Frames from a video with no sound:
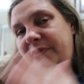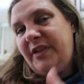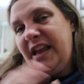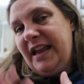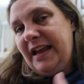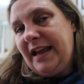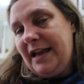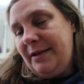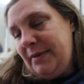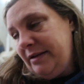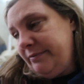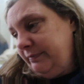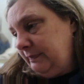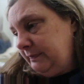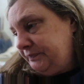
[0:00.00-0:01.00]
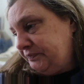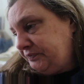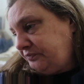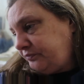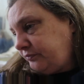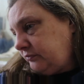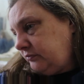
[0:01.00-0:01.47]
thing it came in.
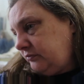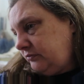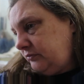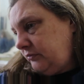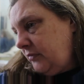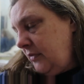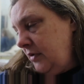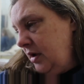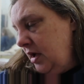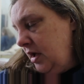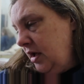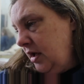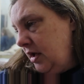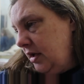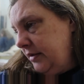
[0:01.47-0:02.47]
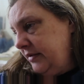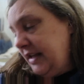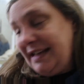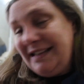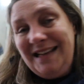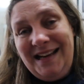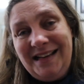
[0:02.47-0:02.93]

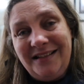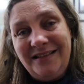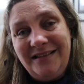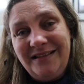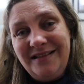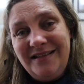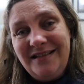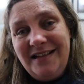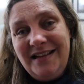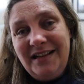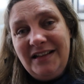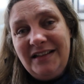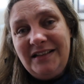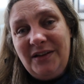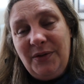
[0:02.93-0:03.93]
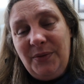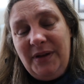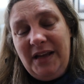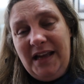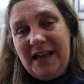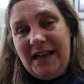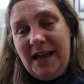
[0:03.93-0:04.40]
That's it. So
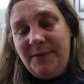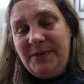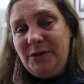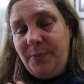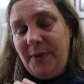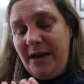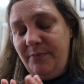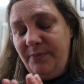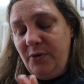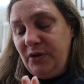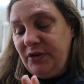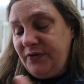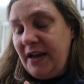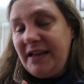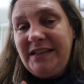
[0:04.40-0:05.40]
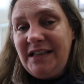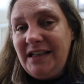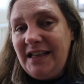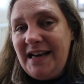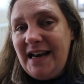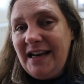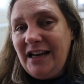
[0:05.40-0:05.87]
yeah, I'm still buying books faster
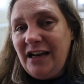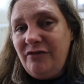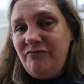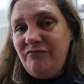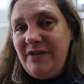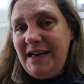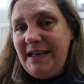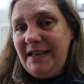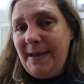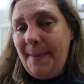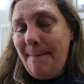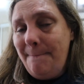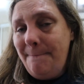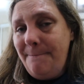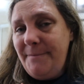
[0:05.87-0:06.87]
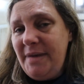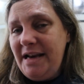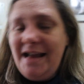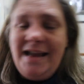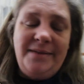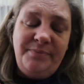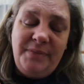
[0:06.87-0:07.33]
than I can read them,
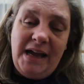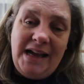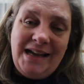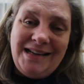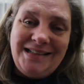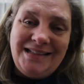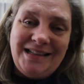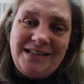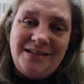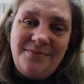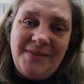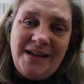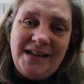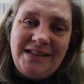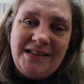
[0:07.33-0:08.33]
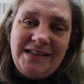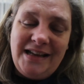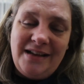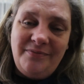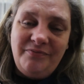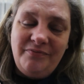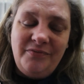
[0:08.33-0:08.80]
but hey, it doesn't matter, does
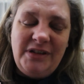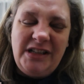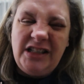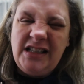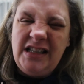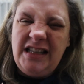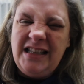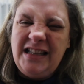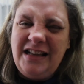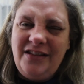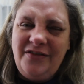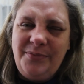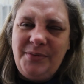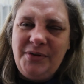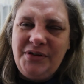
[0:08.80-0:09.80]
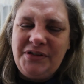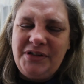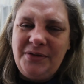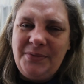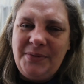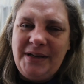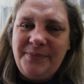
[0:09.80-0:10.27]
it? We just love books,
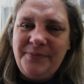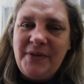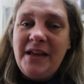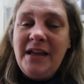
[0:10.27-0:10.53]
don't we?